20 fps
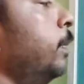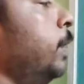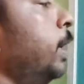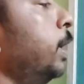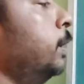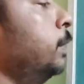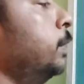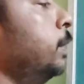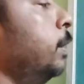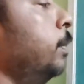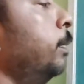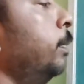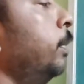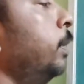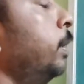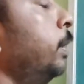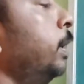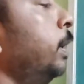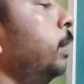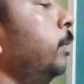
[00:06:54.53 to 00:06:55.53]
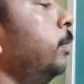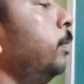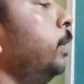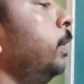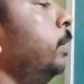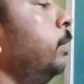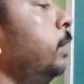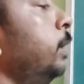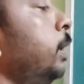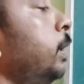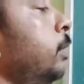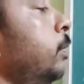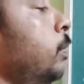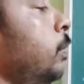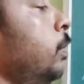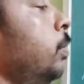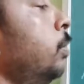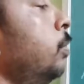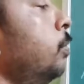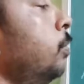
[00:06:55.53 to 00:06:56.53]
x upon m is
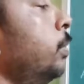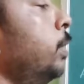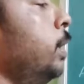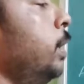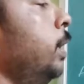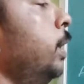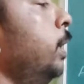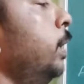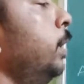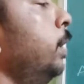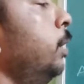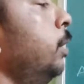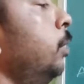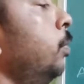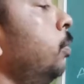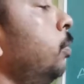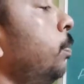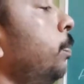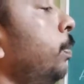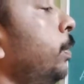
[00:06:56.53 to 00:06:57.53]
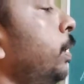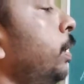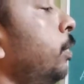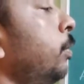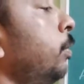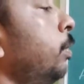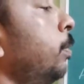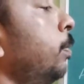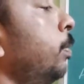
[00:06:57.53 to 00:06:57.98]
equal to k into p to the